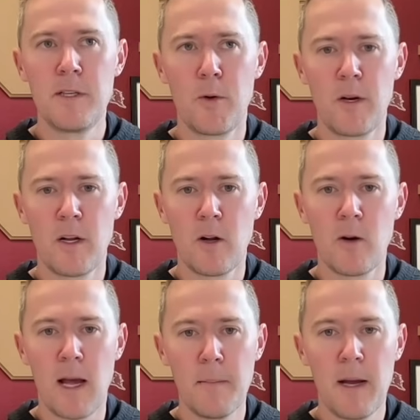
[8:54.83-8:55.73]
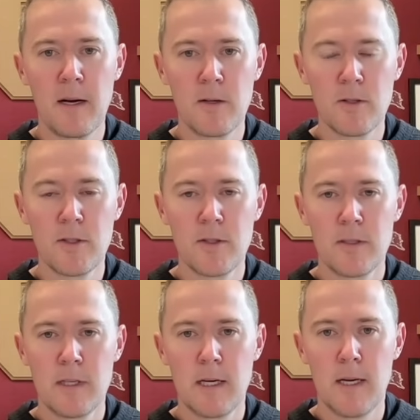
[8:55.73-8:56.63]
zero in on our linebackers.
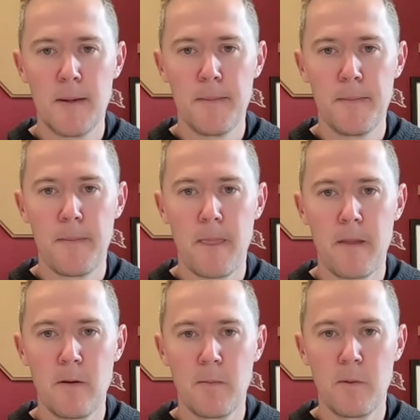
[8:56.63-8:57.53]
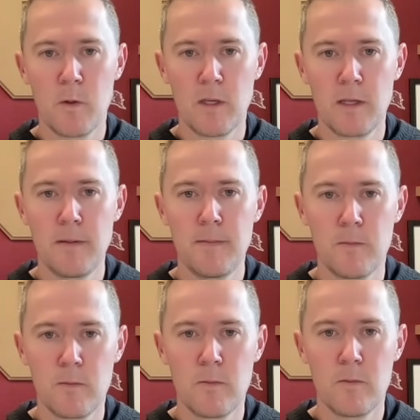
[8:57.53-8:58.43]
You know, been really,
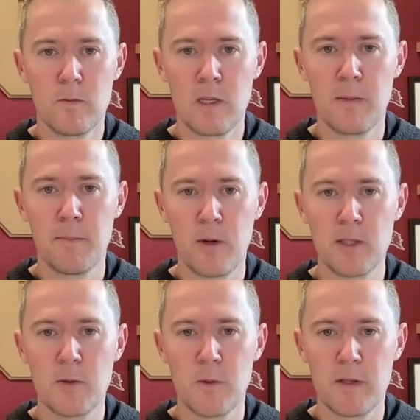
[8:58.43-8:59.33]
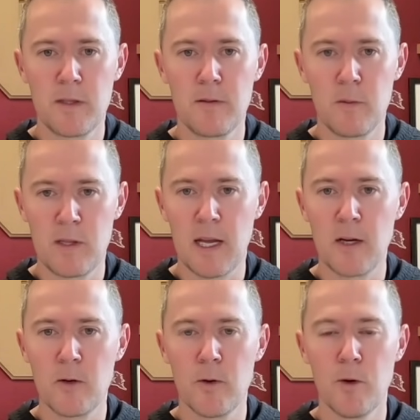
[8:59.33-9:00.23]
really impressed with
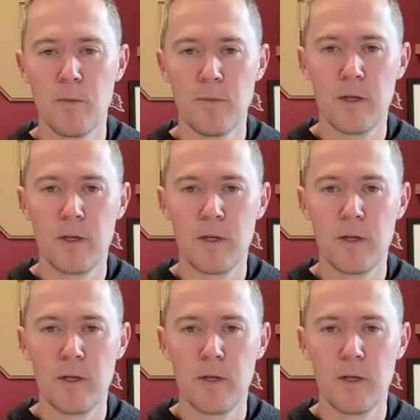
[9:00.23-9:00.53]
that group,